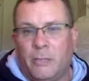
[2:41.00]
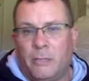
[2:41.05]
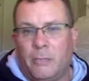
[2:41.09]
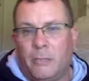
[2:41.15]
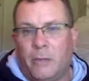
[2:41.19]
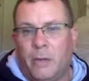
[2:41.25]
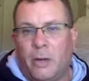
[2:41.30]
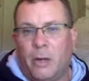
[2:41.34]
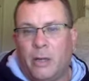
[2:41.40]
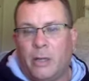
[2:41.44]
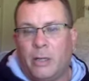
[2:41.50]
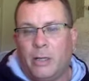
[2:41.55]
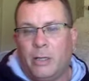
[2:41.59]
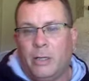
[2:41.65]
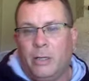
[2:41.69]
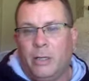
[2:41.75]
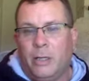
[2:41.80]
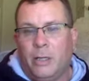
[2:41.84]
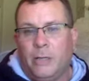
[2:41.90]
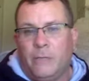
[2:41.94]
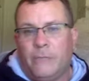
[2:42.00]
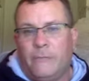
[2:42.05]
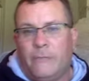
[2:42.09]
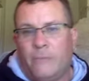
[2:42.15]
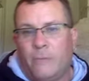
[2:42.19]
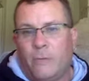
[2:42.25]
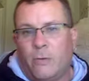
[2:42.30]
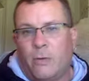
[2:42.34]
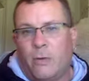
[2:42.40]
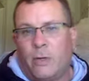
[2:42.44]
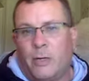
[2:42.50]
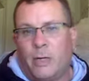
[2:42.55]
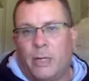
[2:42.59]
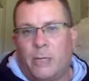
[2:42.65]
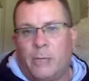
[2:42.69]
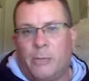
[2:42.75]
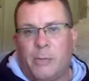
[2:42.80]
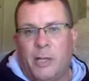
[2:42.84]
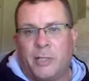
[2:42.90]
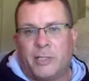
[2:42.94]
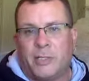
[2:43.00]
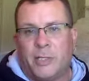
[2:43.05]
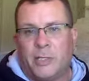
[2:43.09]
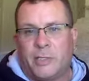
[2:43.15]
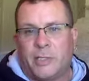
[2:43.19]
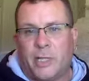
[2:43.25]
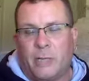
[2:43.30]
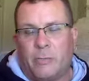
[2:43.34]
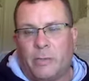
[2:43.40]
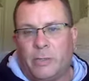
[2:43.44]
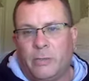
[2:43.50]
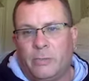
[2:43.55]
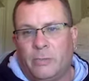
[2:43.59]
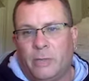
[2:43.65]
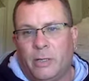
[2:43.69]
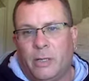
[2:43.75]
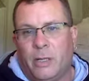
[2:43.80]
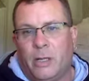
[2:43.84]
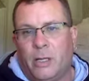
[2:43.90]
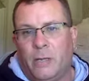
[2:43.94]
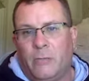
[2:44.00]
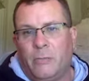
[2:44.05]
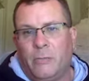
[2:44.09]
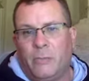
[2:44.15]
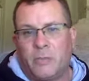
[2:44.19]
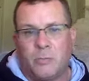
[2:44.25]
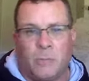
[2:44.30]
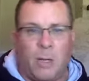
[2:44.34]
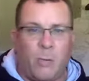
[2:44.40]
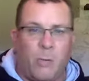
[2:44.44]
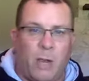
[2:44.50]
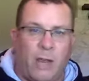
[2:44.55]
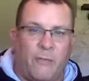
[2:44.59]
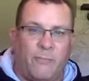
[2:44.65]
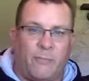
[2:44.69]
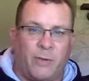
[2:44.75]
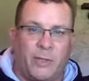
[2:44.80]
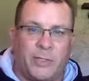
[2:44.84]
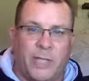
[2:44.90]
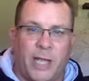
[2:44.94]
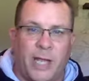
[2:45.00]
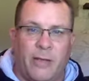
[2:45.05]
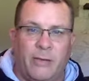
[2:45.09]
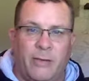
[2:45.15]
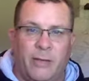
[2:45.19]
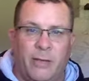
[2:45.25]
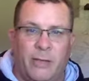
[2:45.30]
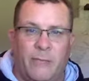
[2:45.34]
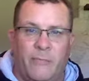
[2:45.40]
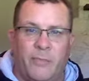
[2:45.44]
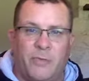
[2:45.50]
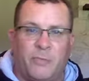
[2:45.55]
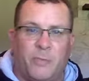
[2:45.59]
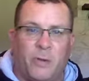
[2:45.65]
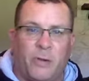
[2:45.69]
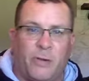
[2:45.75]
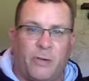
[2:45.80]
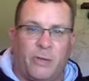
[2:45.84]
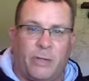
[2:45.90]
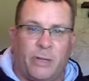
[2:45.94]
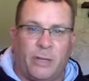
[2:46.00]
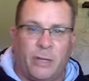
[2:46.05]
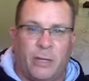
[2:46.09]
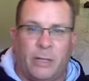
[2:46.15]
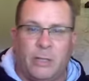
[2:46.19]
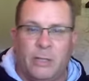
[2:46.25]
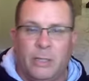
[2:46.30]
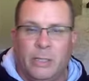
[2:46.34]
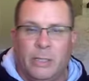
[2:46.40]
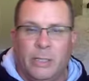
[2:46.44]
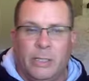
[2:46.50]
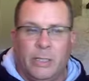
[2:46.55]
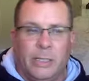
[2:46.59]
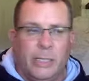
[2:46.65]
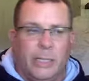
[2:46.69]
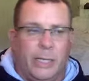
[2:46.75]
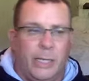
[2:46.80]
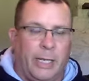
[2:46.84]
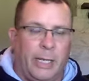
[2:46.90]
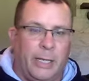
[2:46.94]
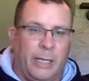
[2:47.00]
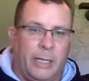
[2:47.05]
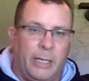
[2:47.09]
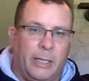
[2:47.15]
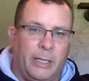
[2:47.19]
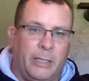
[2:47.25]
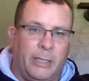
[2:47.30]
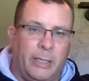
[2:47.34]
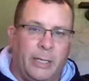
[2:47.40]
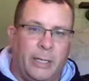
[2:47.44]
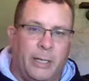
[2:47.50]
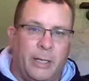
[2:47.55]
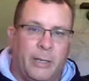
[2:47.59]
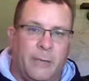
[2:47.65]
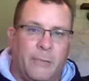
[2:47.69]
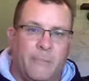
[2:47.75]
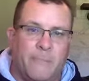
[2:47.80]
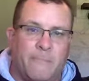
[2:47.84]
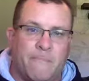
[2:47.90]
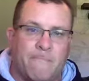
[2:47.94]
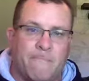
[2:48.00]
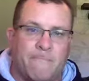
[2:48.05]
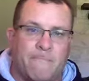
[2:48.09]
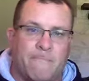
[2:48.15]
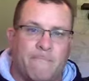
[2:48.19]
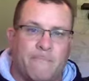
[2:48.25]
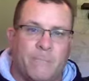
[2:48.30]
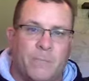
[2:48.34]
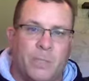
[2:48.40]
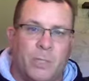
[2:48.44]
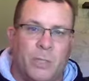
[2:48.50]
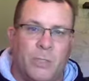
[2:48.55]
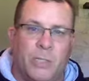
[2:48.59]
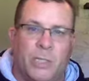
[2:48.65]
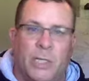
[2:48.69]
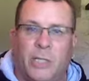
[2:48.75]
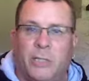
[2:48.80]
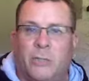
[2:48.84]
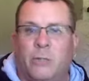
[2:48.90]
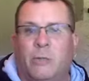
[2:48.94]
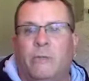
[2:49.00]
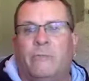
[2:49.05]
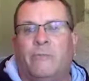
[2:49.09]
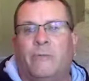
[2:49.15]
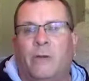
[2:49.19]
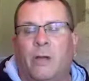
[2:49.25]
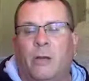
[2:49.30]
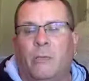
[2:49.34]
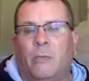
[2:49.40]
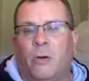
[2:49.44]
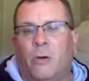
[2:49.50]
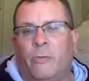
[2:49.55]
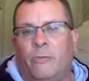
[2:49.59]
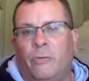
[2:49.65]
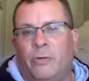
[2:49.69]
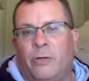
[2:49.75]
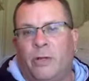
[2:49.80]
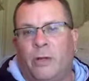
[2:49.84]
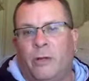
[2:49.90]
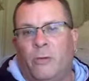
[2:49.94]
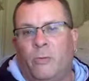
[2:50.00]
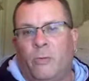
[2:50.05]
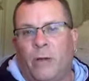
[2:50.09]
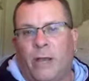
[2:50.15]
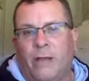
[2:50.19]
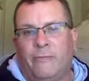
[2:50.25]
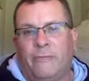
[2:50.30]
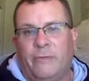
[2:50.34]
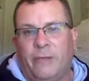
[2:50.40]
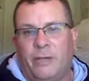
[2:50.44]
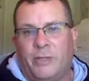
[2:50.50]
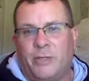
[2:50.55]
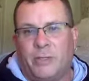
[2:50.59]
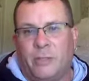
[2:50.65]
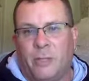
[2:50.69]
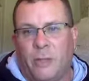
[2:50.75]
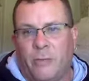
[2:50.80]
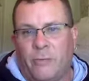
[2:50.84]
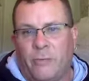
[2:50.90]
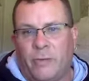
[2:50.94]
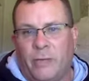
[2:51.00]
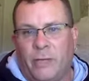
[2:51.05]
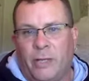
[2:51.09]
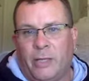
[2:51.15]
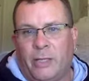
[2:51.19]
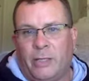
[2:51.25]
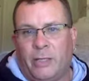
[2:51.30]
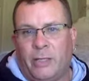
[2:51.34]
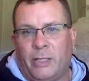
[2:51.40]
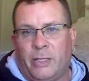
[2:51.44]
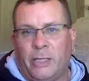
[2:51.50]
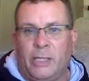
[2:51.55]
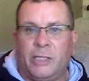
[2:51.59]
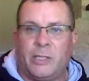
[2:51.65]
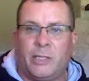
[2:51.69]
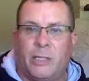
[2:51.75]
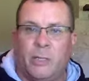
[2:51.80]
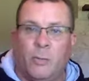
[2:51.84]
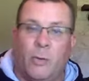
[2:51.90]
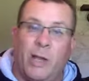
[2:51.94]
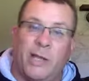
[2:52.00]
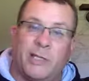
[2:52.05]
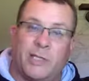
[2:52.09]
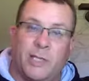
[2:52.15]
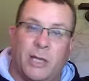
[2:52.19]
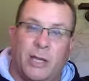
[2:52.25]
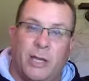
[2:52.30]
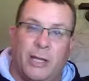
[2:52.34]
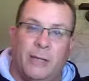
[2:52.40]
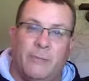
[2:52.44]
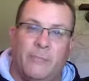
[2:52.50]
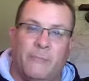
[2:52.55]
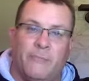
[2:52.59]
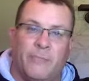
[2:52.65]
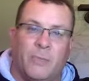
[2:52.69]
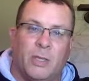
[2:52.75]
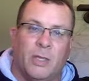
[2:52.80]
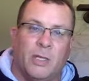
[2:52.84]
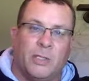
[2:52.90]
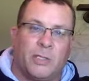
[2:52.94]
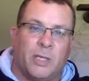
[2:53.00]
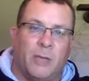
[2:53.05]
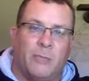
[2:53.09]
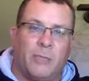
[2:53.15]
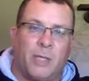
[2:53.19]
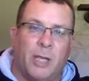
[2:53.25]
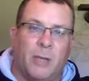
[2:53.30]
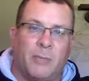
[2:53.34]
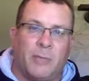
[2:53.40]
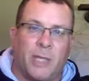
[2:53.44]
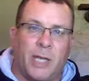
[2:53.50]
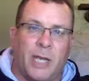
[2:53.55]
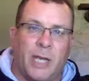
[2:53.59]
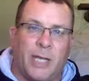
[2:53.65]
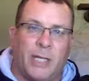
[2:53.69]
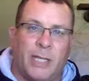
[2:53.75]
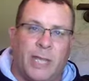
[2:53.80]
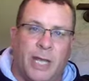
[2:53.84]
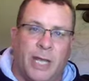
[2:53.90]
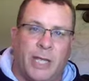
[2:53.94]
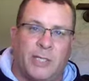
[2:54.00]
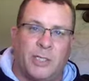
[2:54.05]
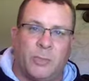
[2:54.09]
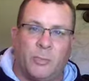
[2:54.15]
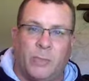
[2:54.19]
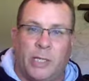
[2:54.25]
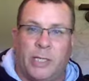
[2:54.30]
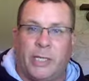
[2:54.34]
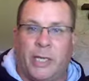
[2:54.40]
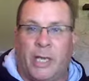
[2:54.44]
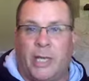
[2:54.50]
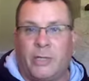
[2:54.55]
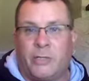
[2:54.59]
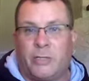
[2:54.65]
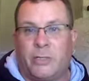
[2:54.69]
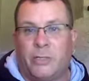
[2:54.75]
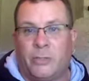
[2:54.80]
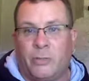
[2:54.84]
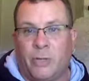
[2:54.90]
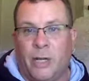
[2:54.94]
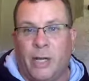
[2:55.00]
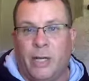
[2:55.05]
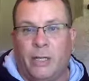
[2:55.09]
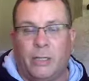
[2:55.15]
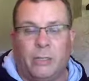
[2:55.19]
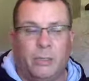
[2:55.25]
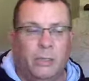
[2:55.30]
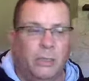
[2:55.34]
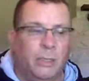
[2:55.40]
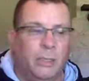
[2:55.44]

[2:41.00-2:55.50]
Park for a couple months in the summer. So my wife works at this part of the year, and to get to and from over to Whitefish and over to the west side, sometimes we catch the train.